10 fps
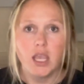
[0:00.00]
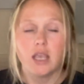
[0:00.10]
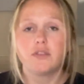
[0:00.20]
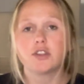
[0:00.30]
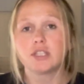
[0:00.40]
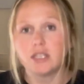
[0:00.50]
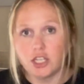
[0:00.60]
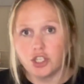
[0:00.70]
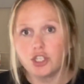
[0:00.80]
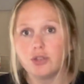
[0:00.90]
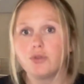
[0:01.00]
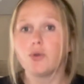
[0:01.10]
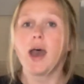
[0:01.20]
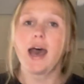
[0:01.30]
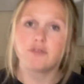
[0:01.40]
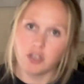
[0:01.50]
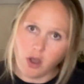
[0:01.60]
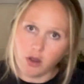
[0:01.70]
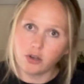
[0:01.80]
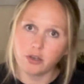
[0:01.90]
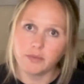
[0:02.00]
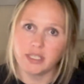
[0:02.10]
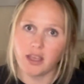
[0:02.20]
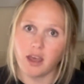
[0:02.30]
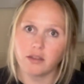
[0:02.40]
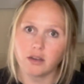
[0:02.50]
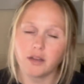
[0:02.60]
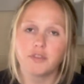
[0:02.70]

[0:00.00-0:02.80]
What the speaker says: If there's an issue, you have to conquer them together.